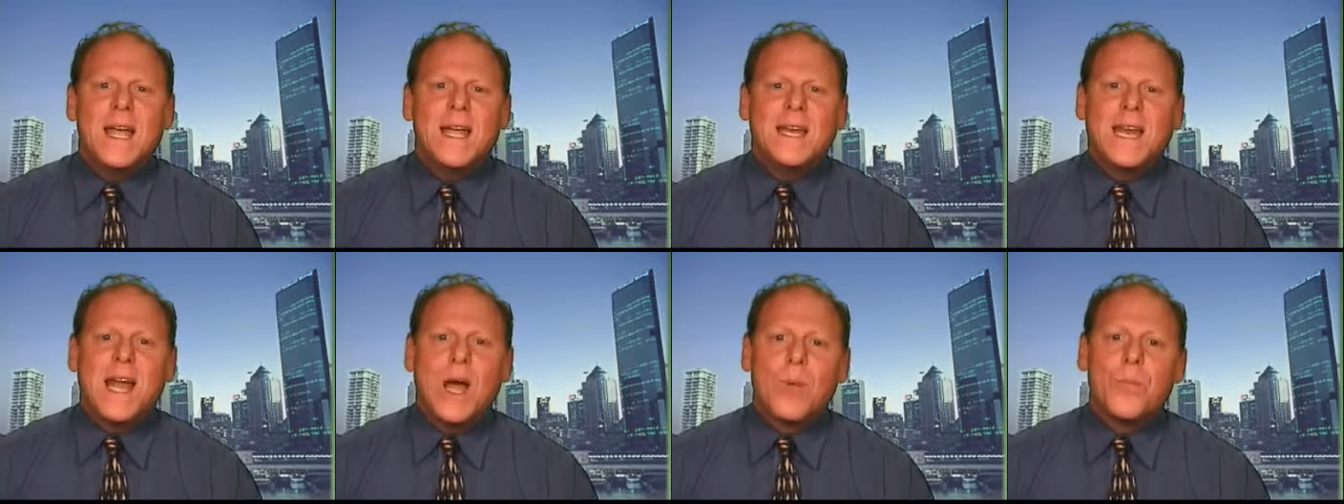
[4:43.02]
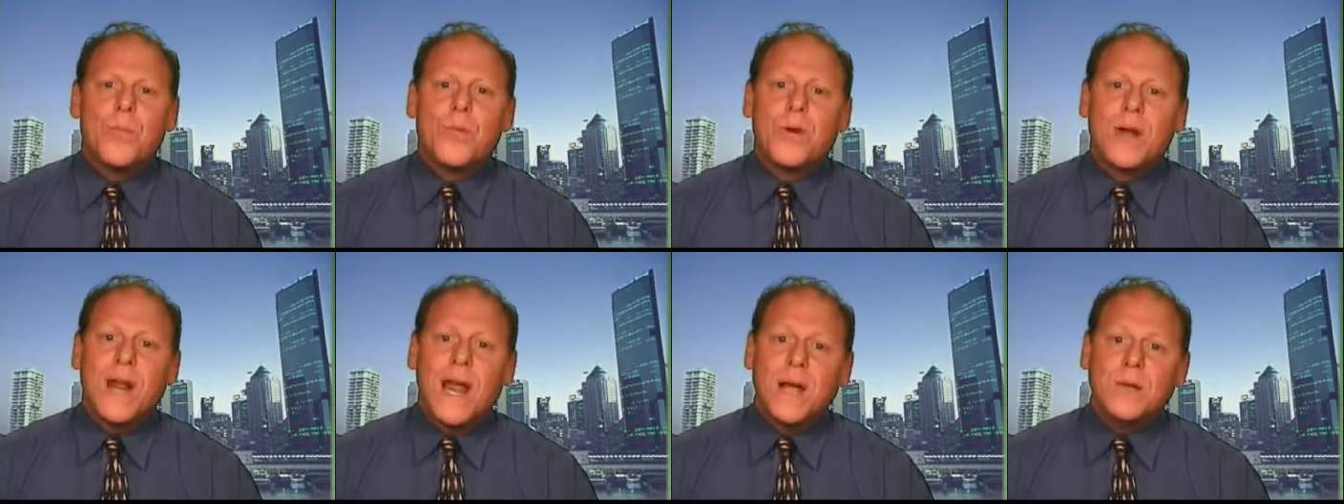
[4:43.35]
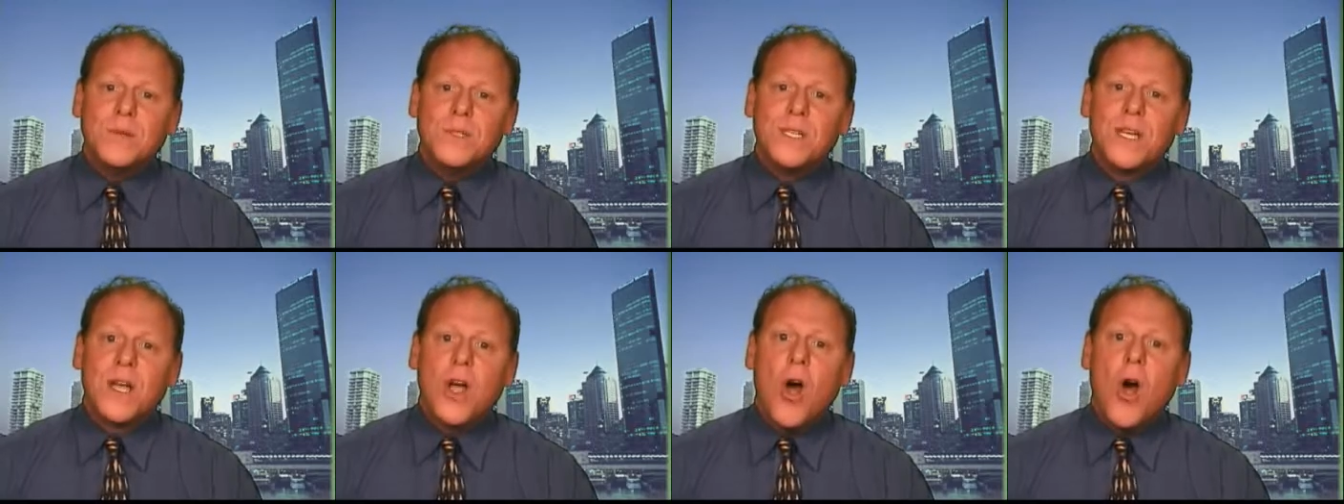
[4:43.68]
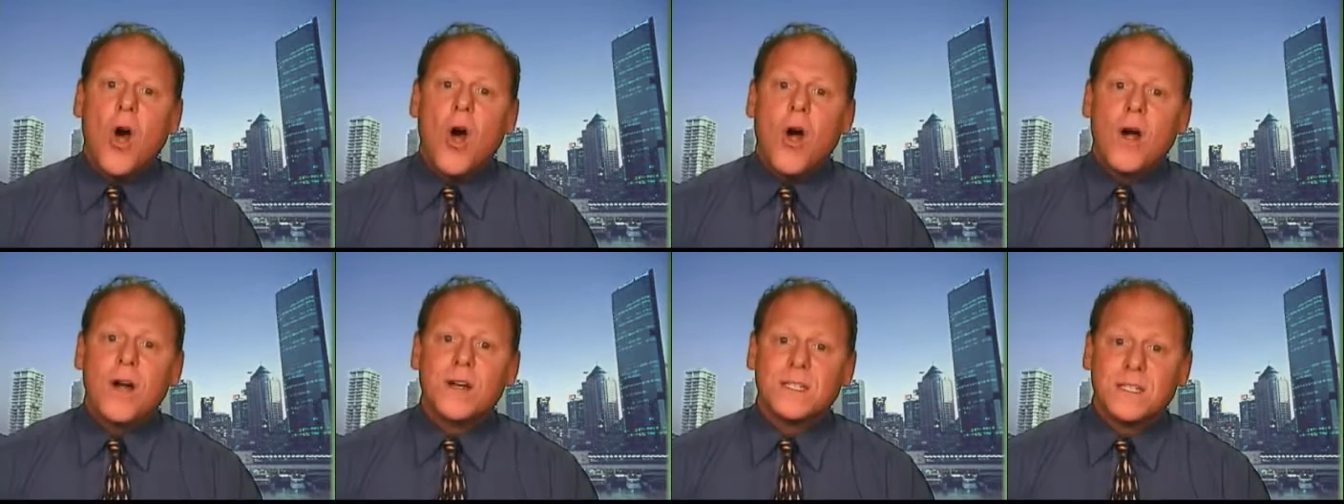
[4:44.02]
Now, pronouncing
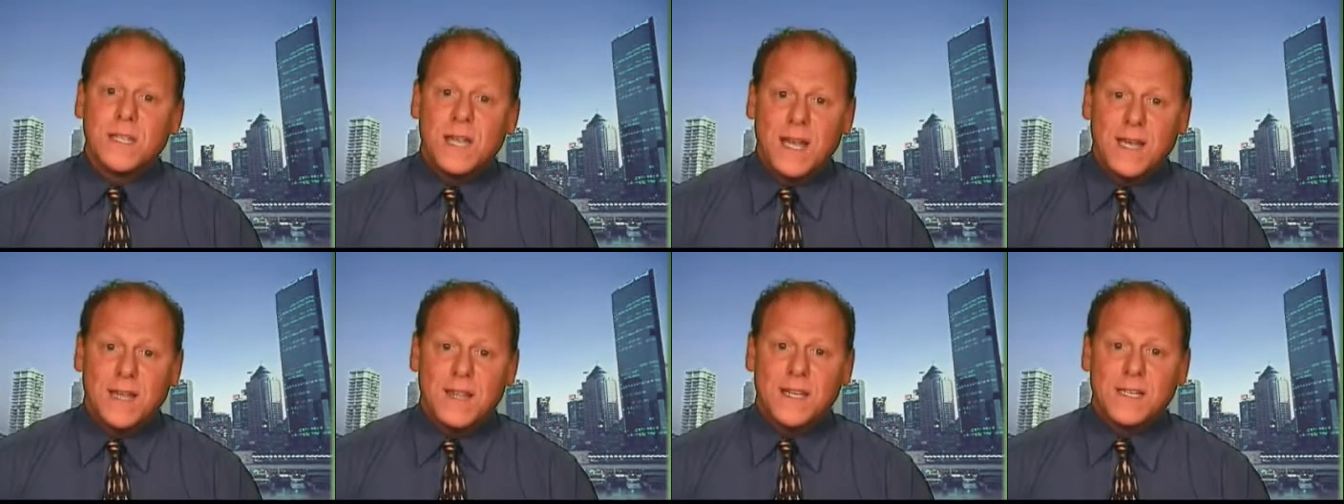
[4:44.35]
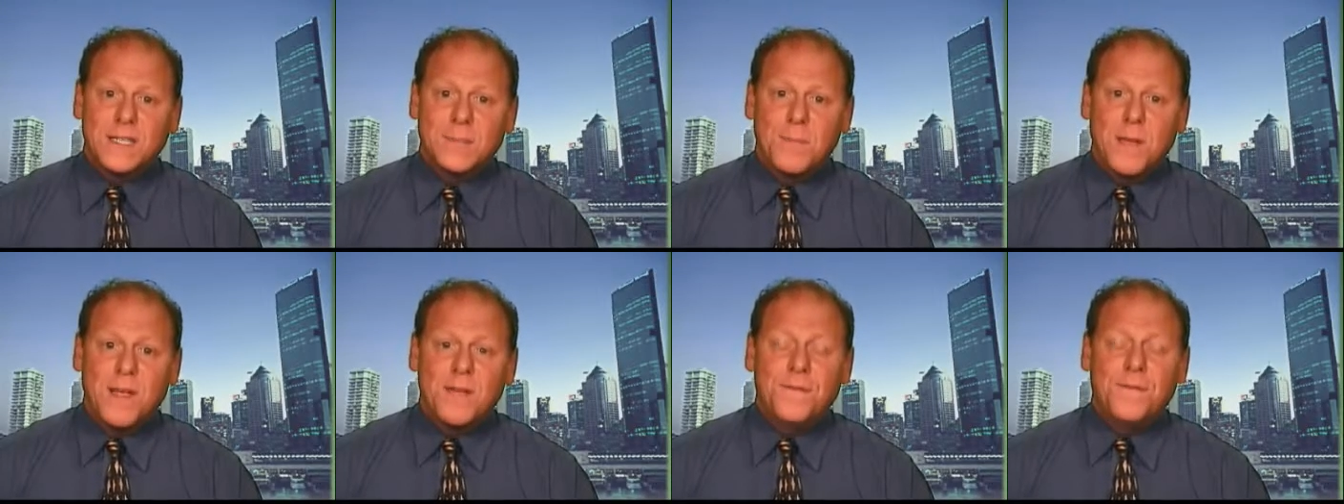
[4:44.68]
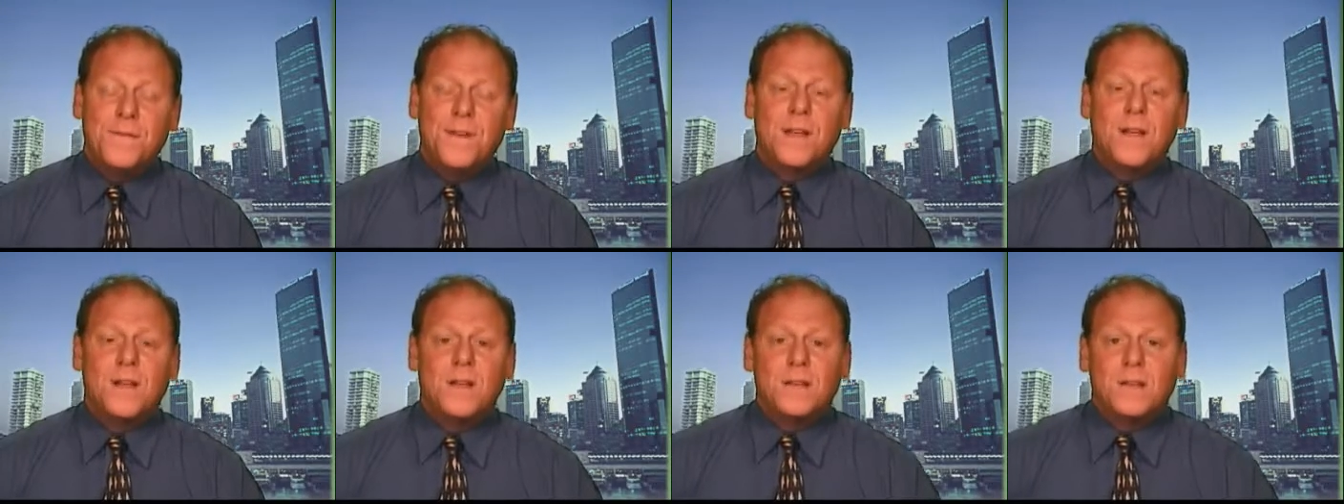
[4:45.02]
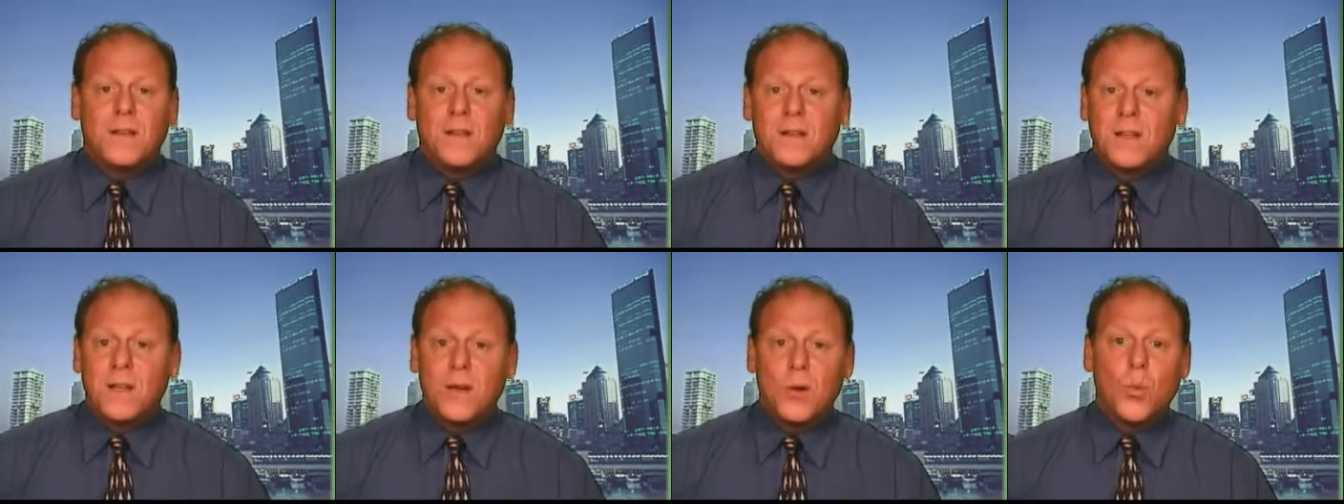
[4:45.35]
R's like this may
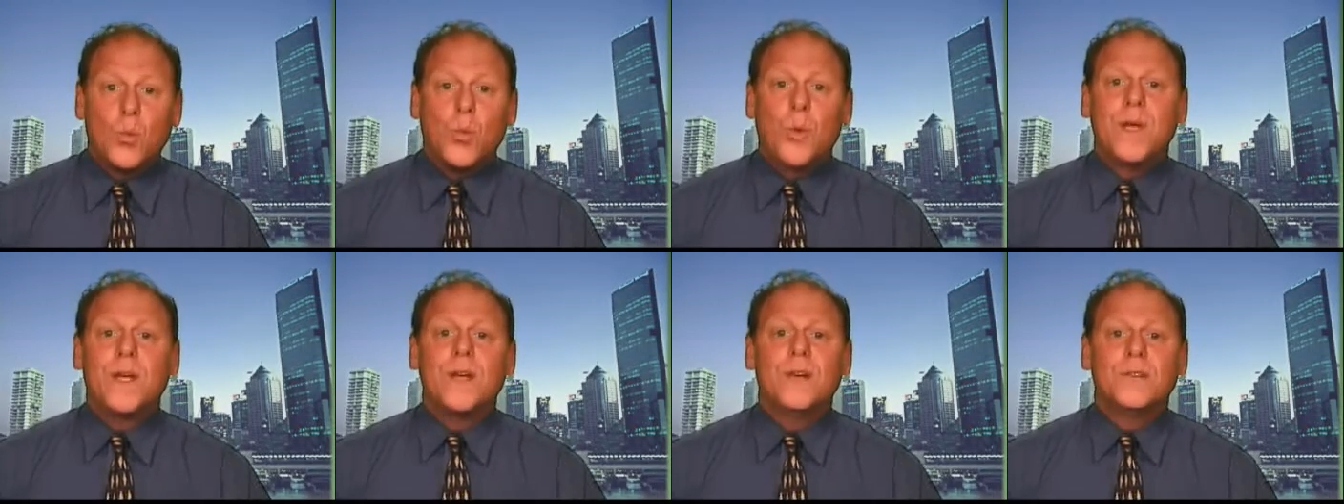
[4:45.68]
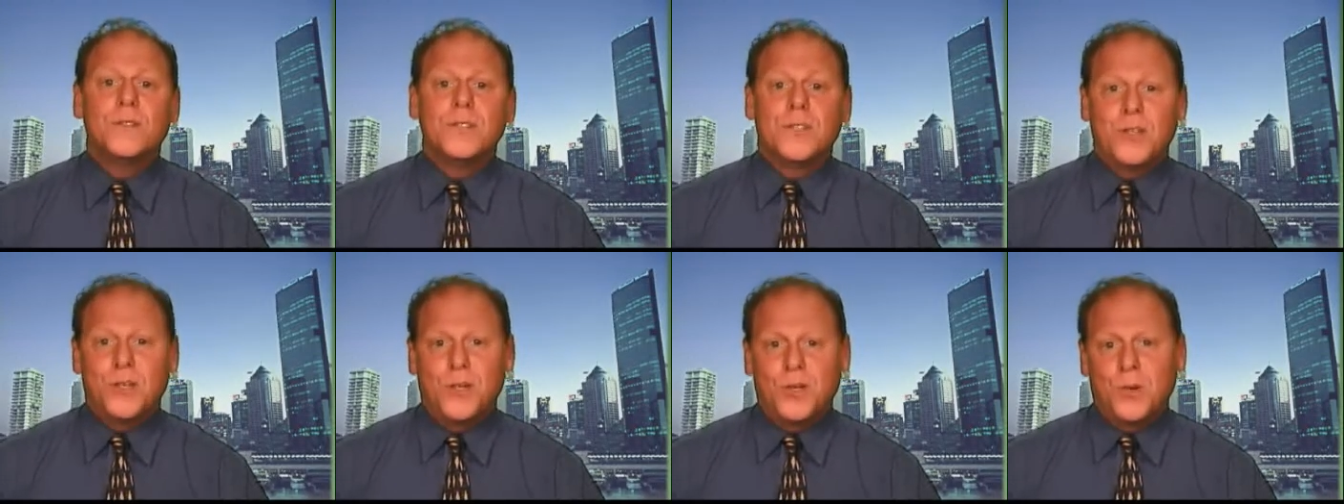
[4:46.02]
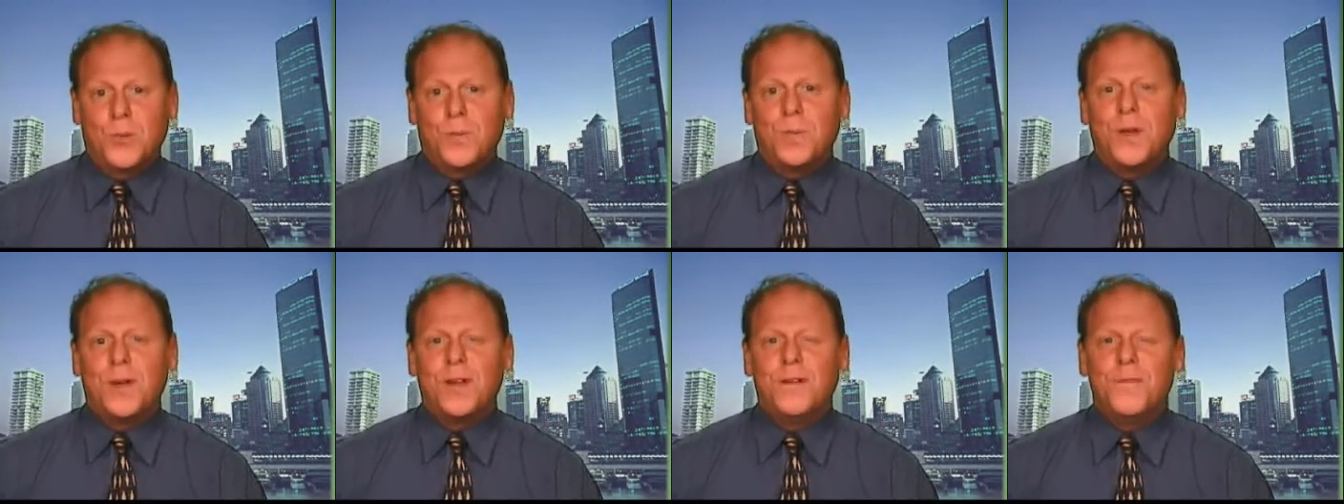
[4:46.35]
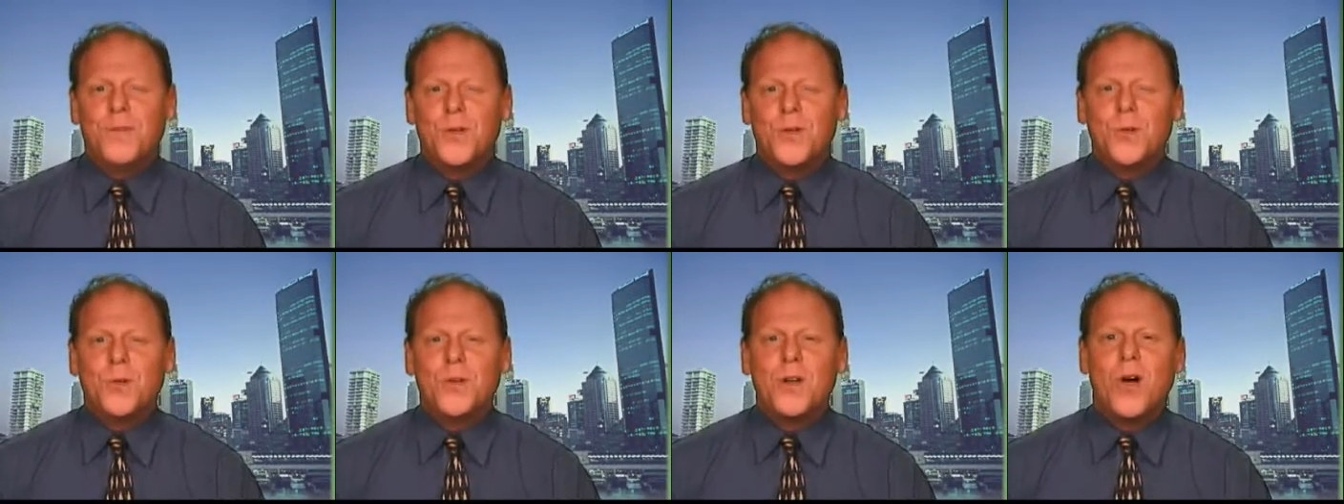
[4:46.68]
feel a little weird to you, but
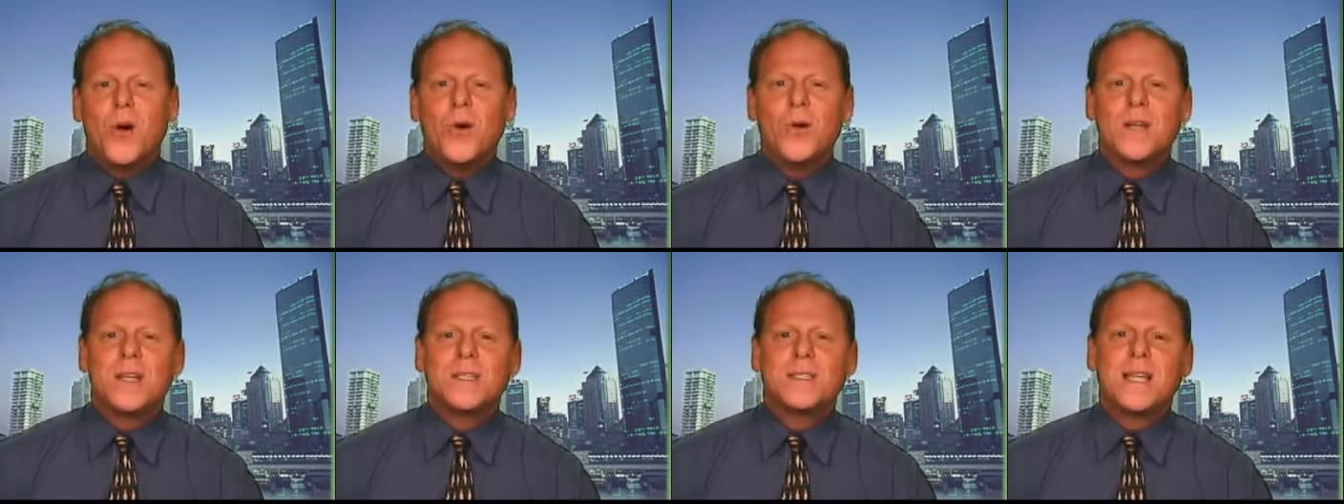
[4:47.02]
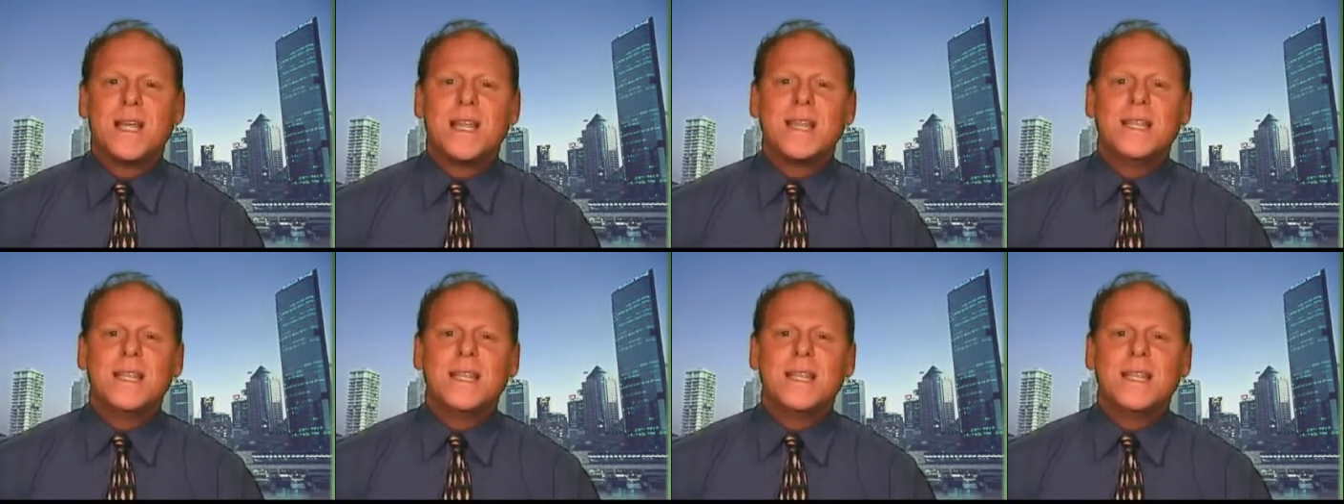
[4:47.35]
if you notice,